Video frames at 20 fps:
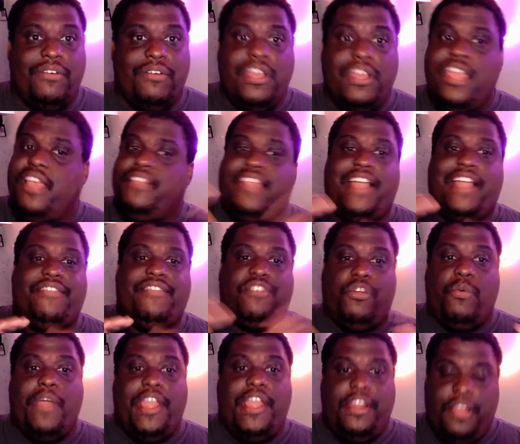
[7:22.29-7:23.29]
That's great.
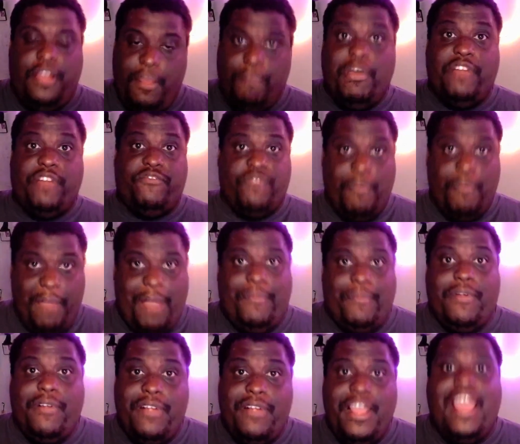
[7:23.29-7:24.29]
But remember,
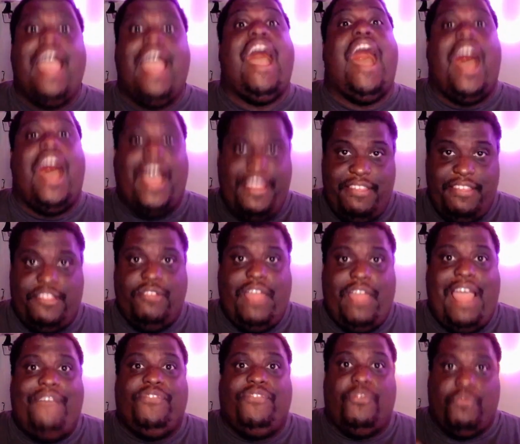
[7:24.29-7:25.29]
I still have
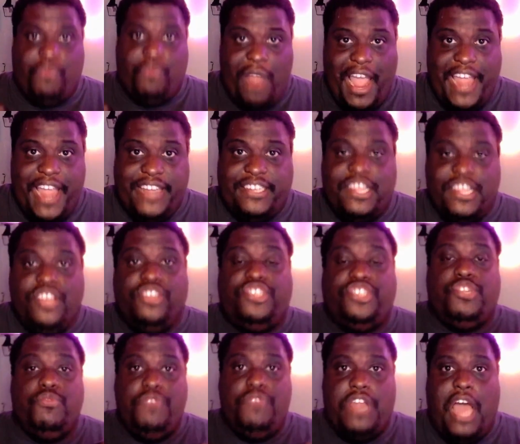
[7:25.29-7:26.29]
the right to
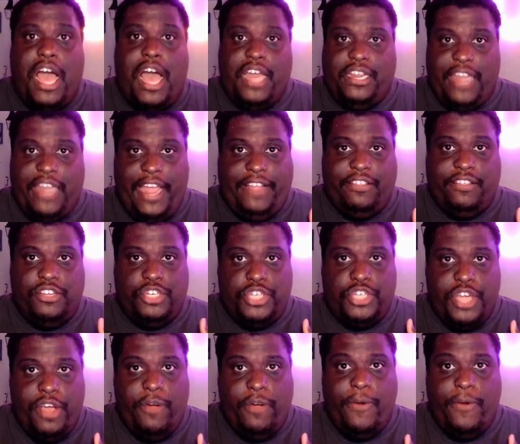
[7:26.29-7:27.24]
not like the show.